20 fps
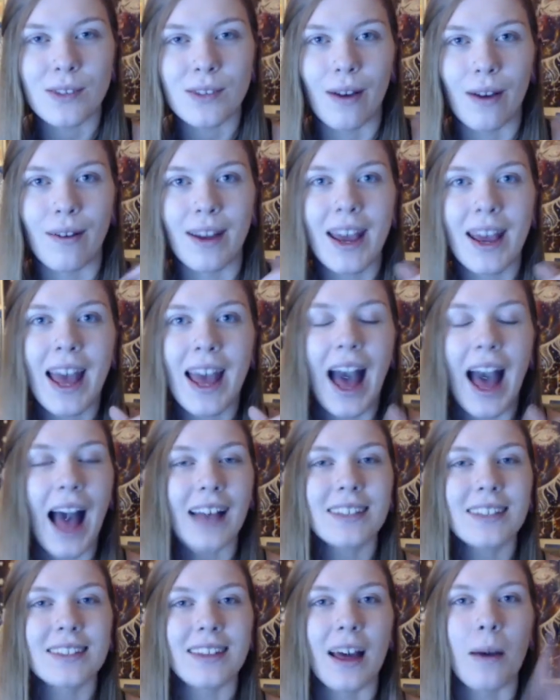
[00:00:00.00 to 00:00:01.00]
So I would
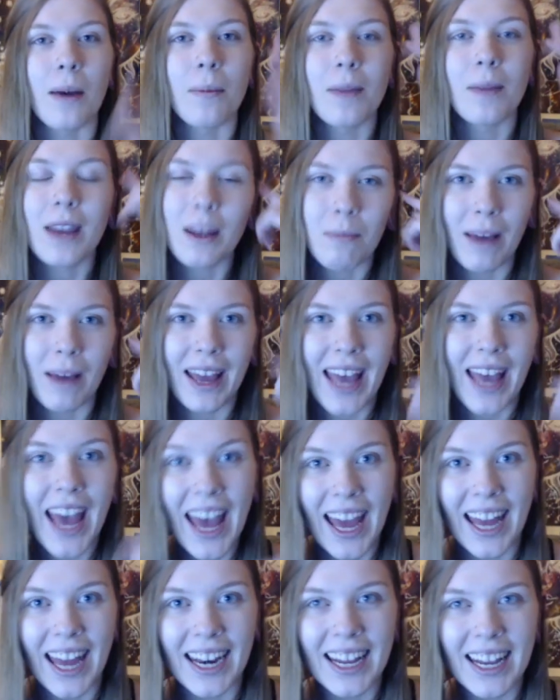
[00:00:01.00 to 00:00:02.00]
ask them in my
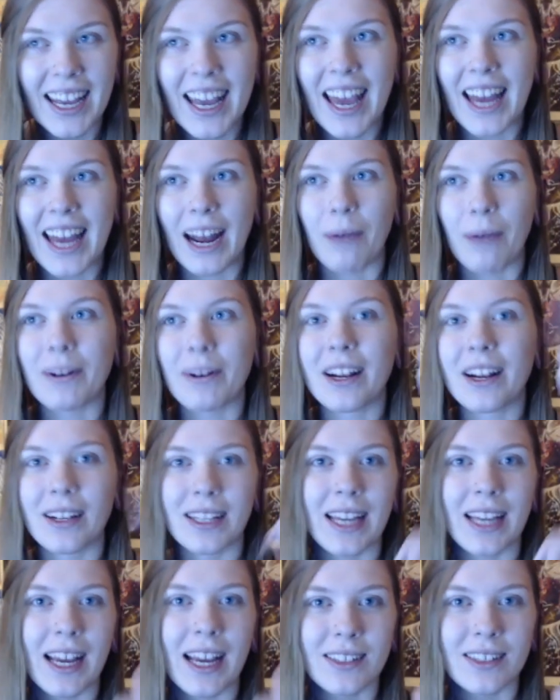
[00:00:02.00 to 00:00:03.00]
head and I would hear
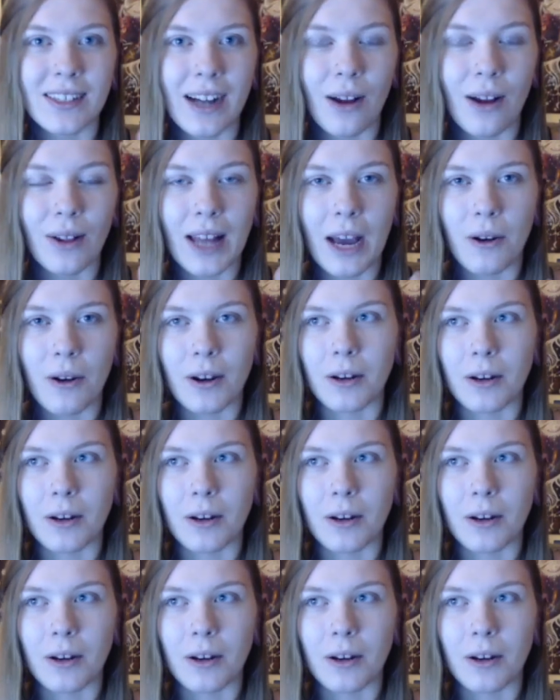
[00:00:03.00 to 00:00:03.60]
the answer out loud.